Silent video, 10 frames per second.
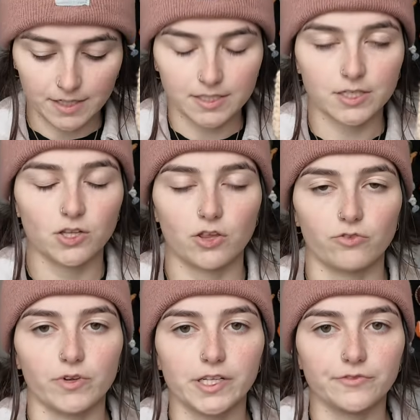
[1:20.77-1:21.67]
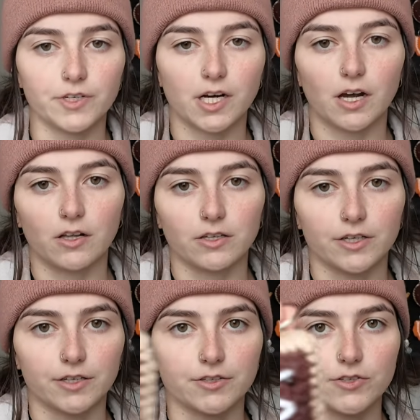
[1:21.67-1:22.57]
I did 3 different
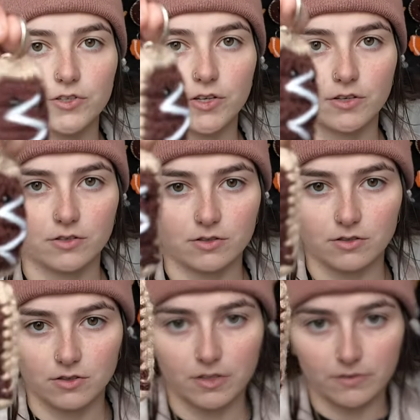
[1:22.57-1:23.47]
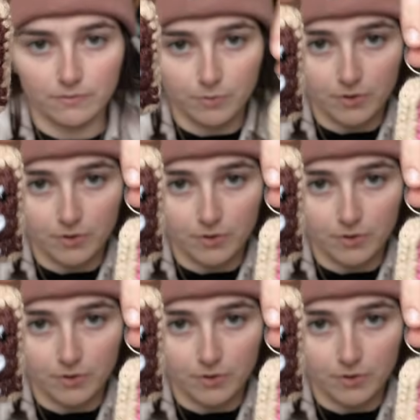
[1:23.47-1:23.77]
colors. So I have